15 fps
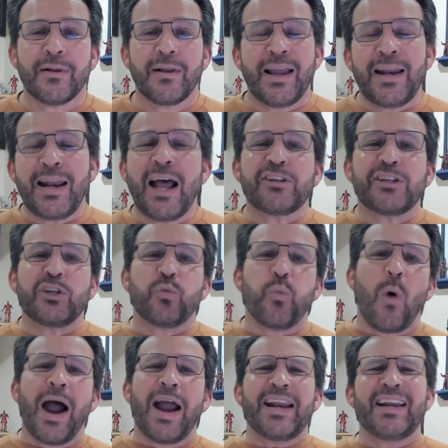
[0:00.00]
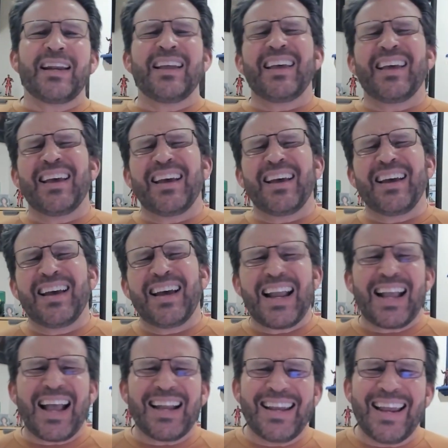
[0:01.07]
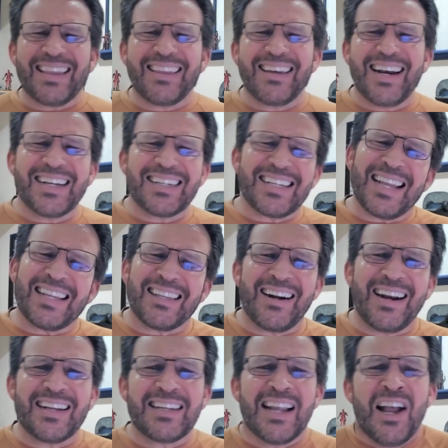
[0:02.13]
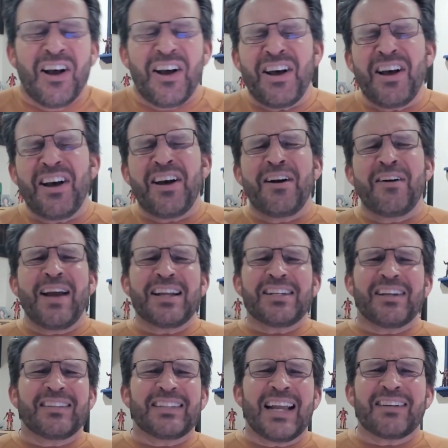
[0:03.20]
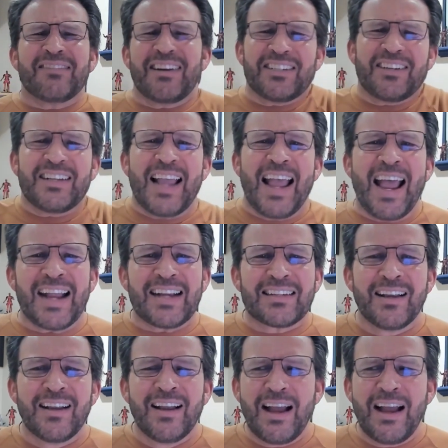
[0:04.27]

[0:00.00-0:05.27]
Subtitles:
And now she's whining. Oh, I got that threats. Oh, racial tax.